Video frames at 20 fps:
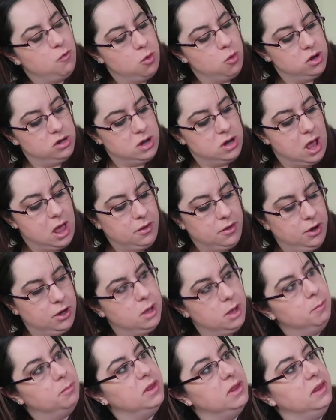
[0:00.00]
$4,
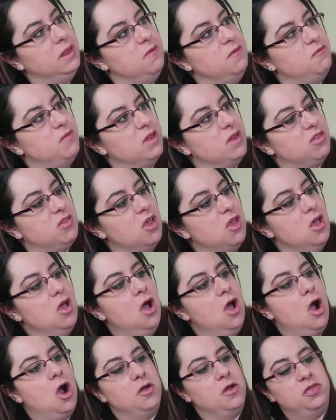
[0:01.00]
completely fits
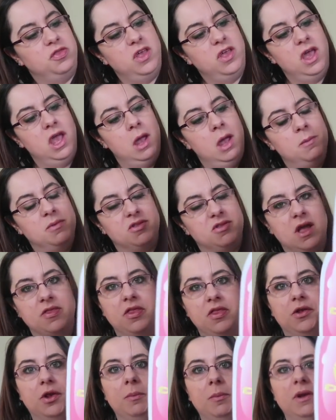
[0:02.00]
our theme. It's
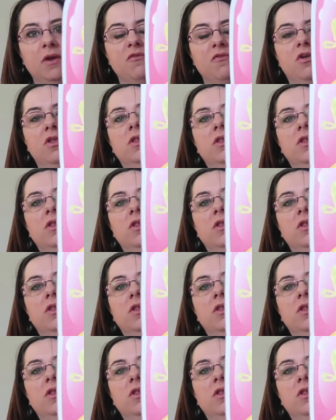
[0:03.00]
got a little bit of